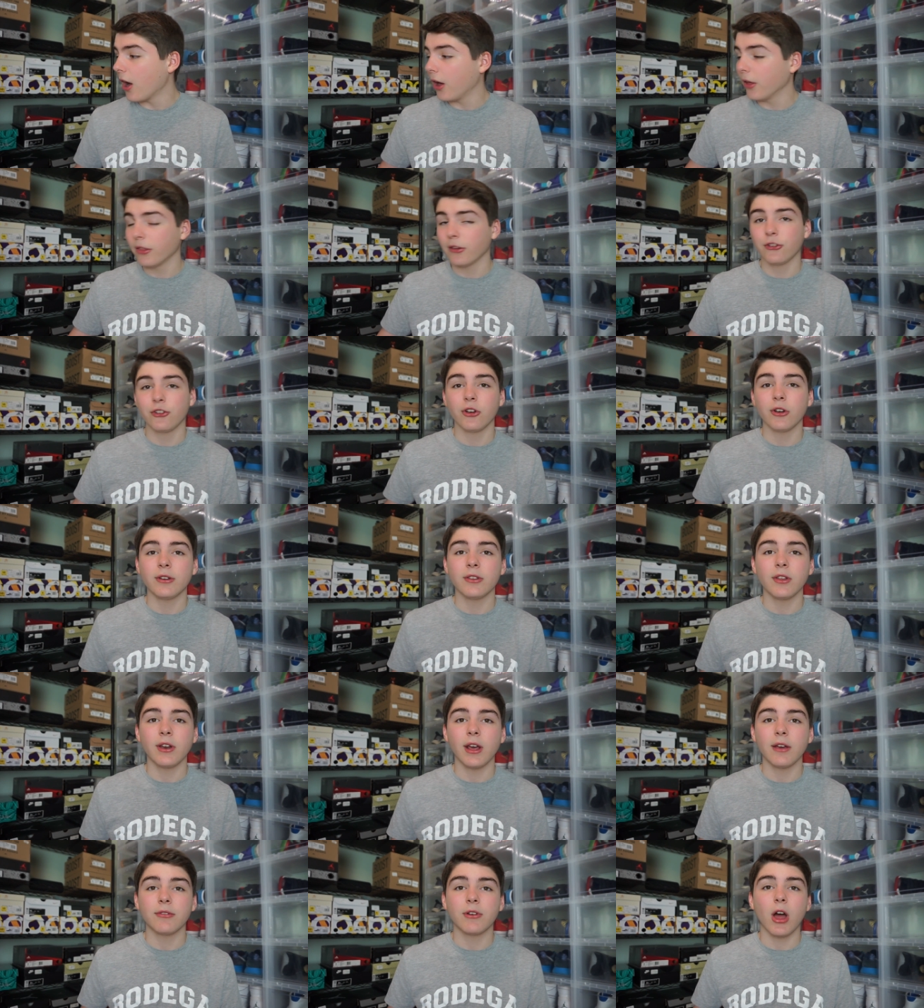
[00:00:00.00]
All the shirts
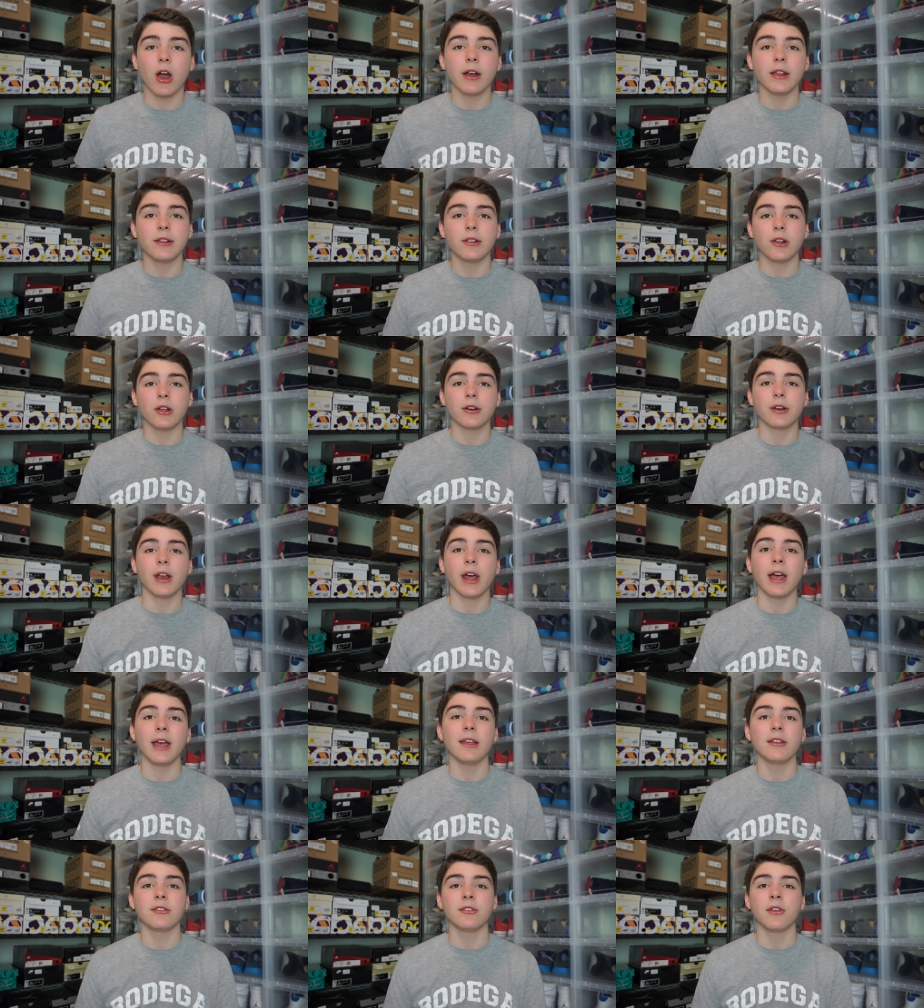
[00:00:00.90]
that I've gotten look
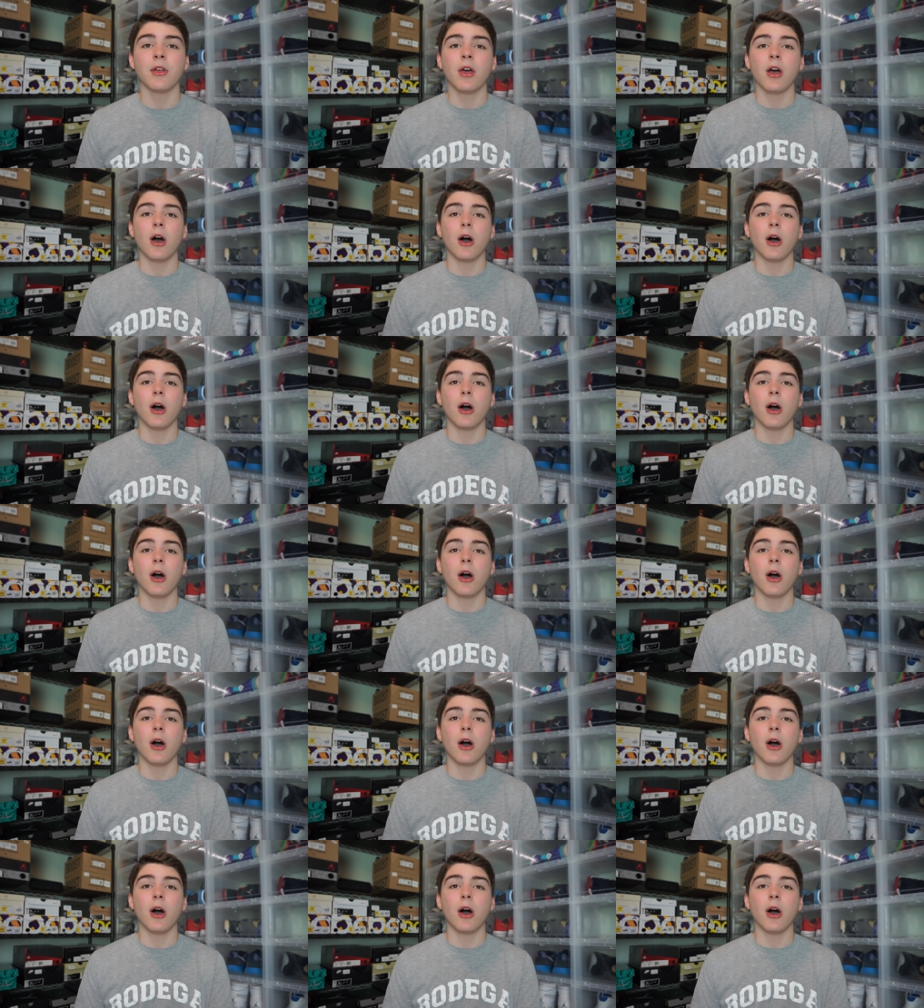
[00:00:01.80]
nice.